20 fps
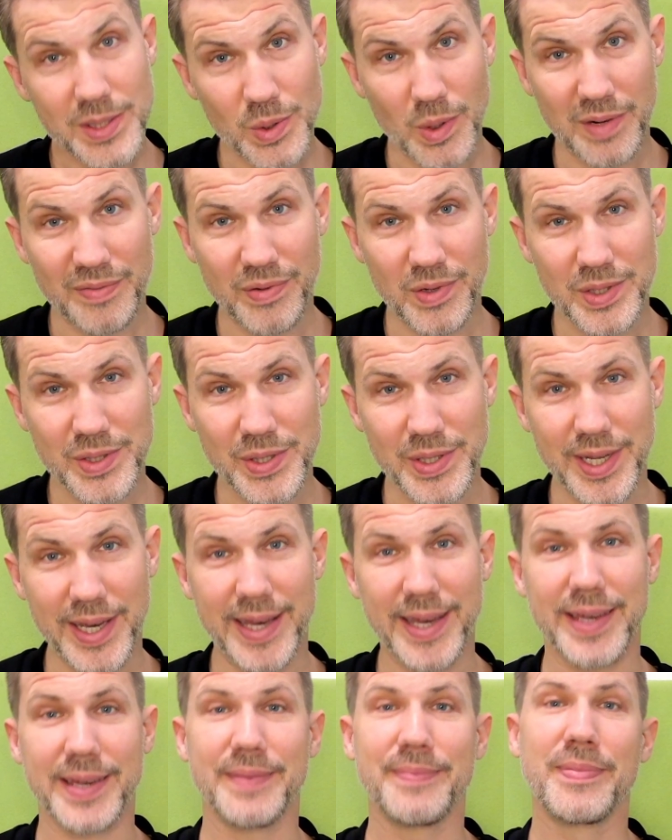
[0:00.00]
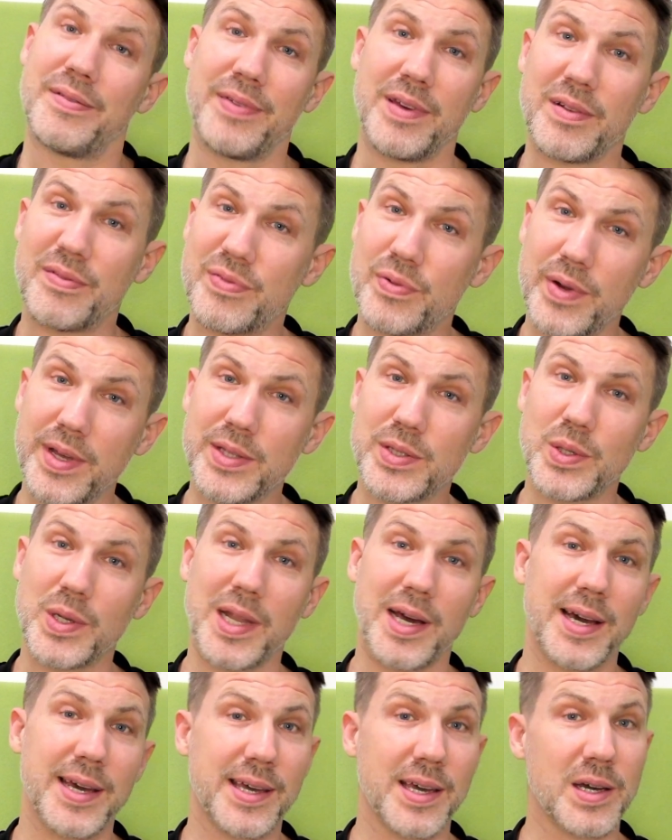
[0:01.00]
all for today. Feel free to
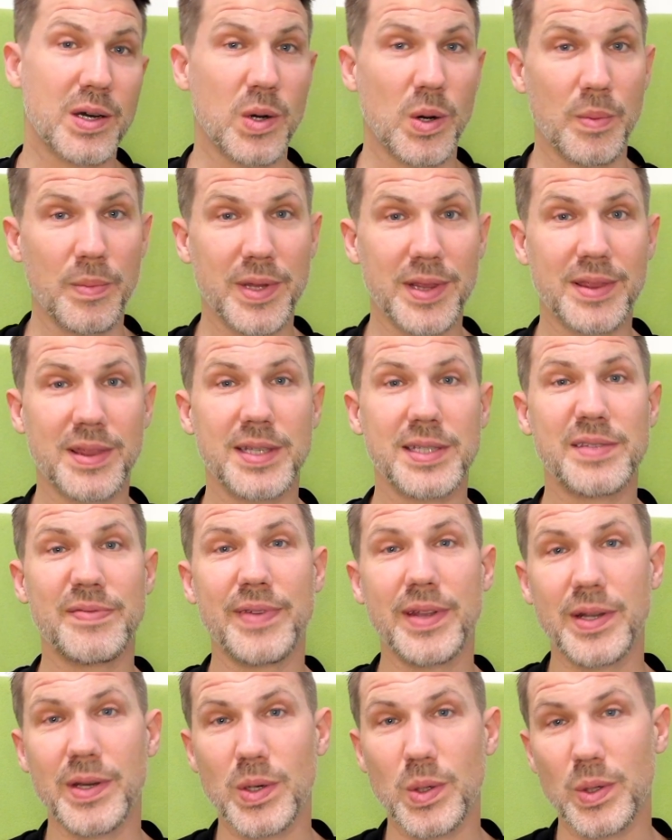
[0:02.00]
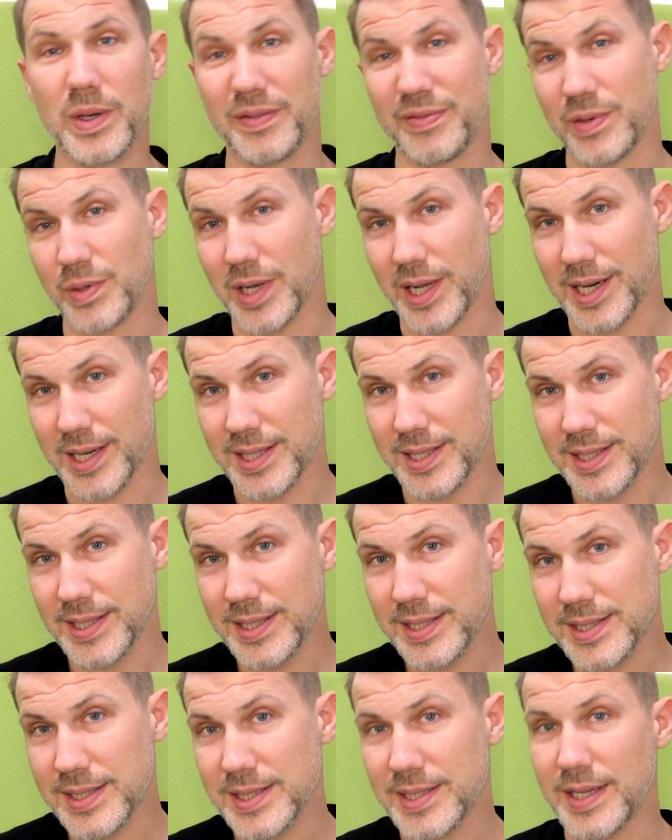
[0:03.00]
like and comment this video if you liked
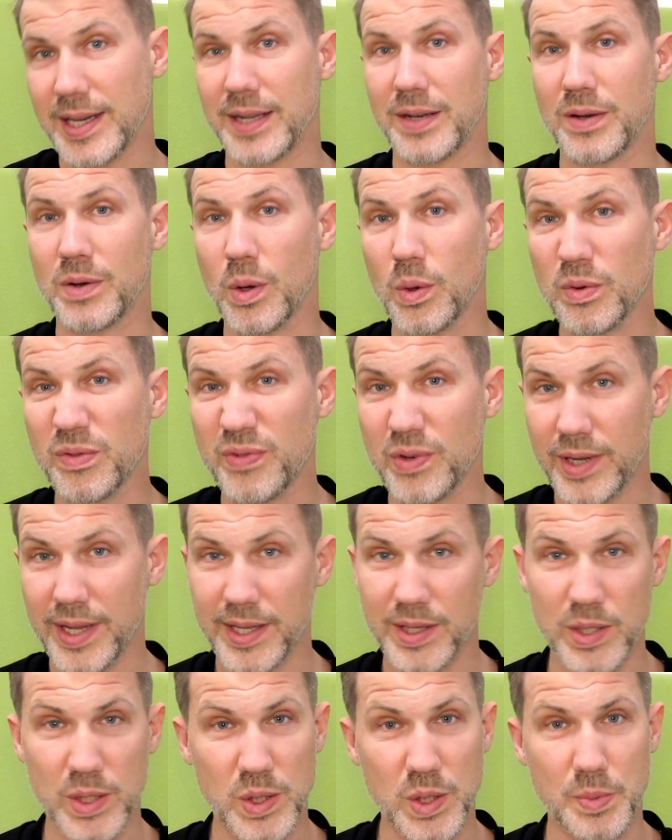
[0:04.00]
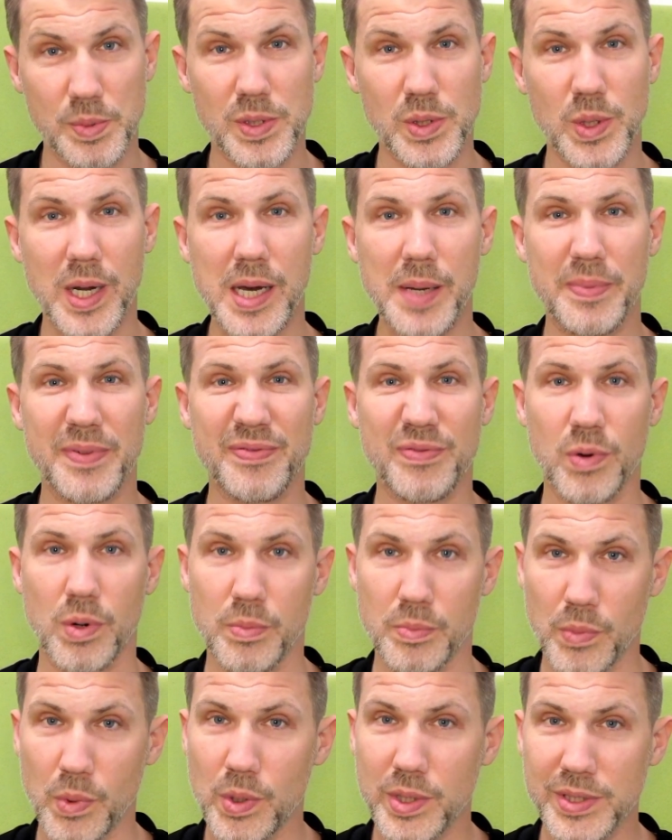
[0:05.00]
it, and don't forget to subscribe for
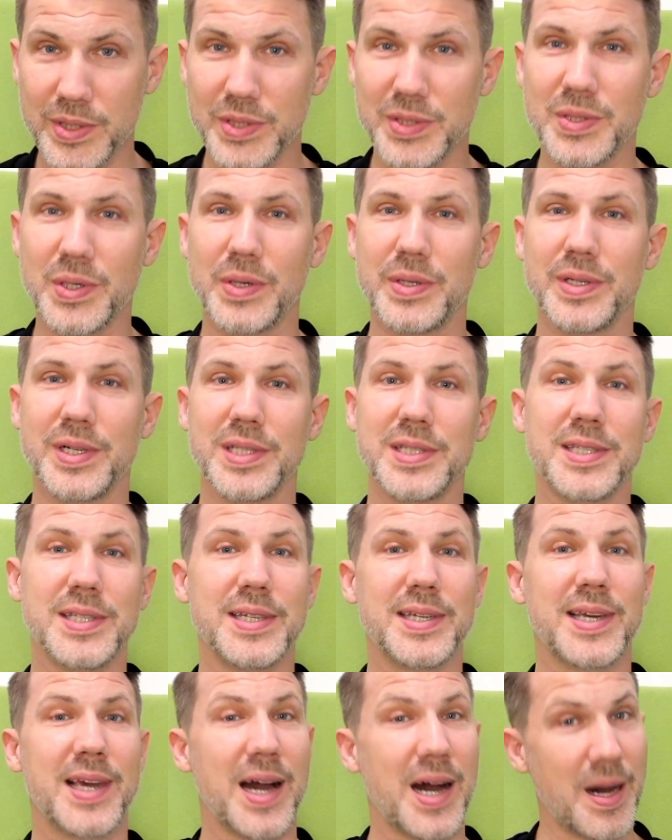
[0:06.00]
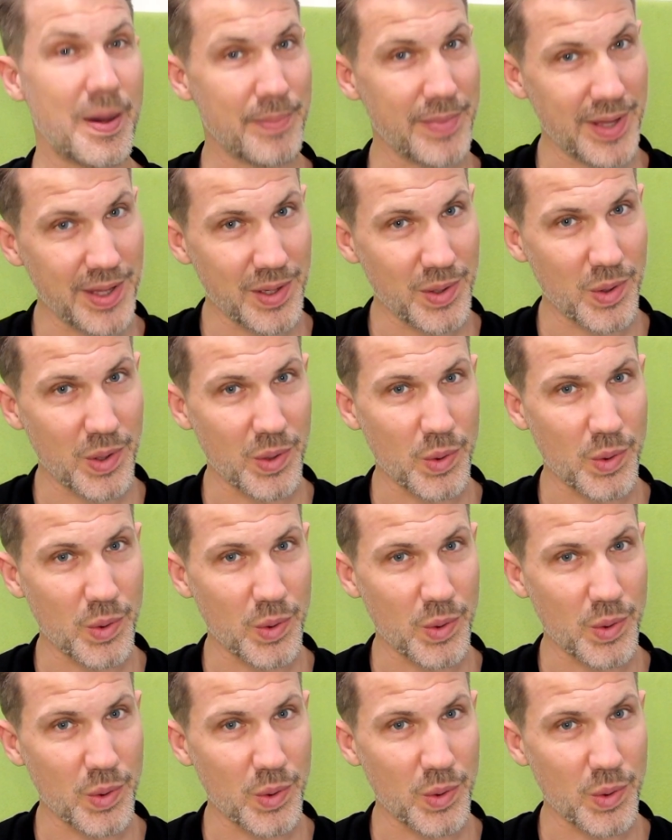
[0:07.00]
more tutorials coming your